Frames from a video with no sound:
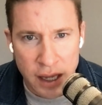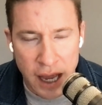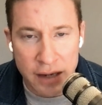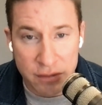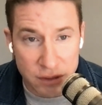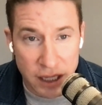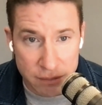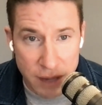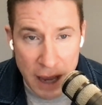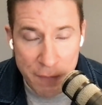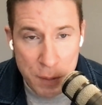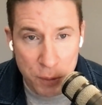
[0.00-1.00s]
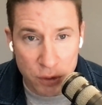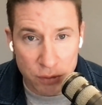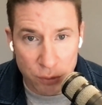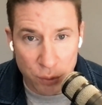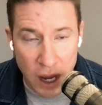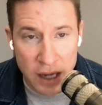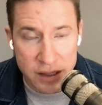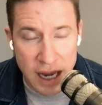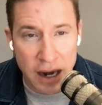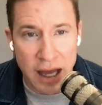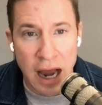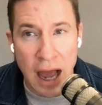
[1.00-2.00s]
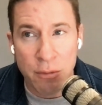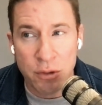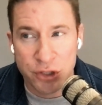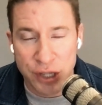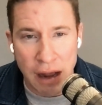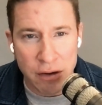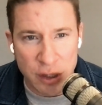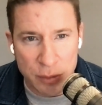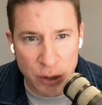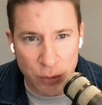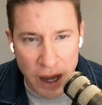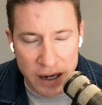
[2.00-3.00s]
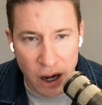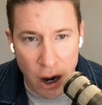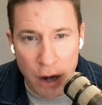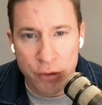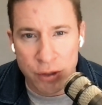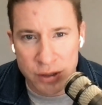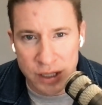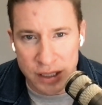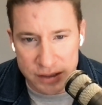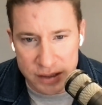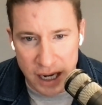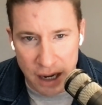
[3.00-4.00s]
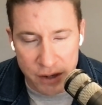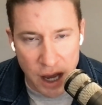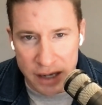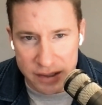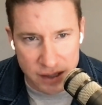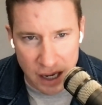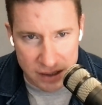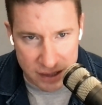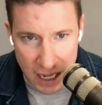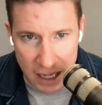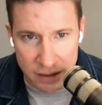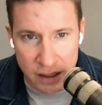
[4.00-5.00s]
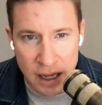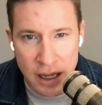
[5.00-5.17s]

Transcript: And like have people write down, and I would challenge them to write 100 things down, not 10,